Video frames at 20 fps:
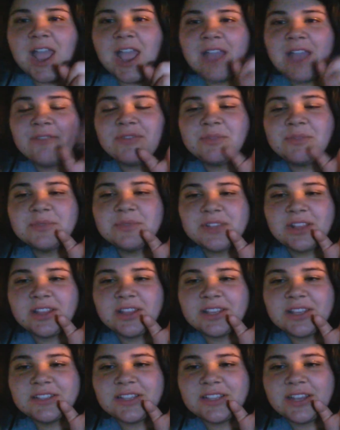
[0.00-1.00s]
and from Salt
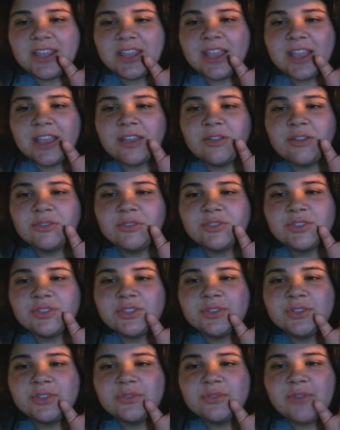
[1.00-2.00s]
Lake City it goes
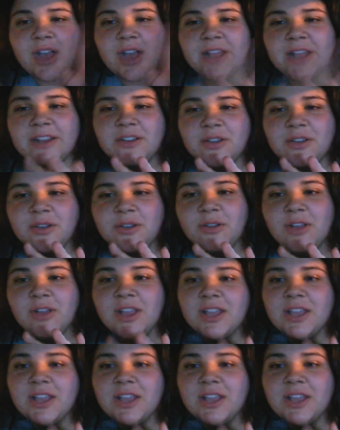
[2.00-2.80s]
to Idaho,